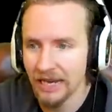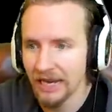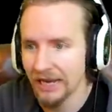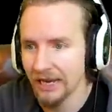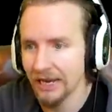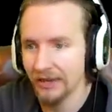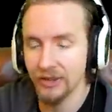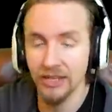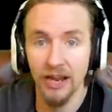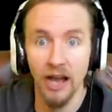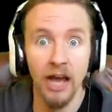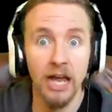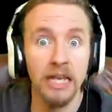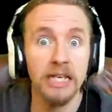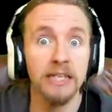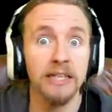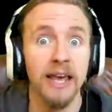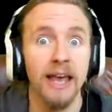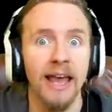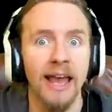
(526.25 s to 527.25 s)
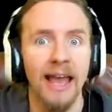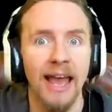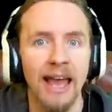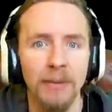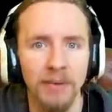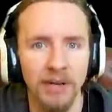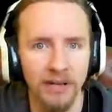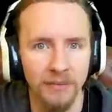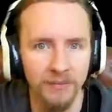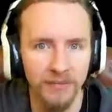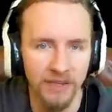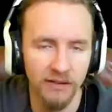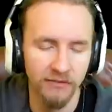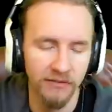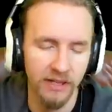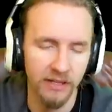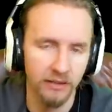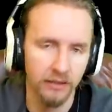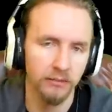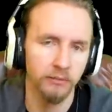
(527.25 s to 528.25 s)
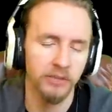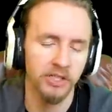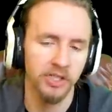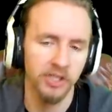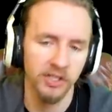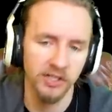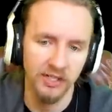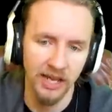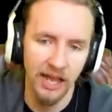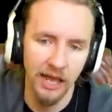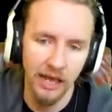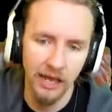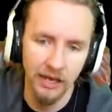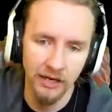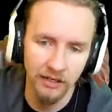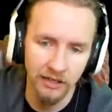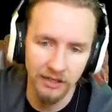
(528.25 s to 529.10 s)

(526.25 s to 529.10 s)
uh, the Under the Hammer event that we just had,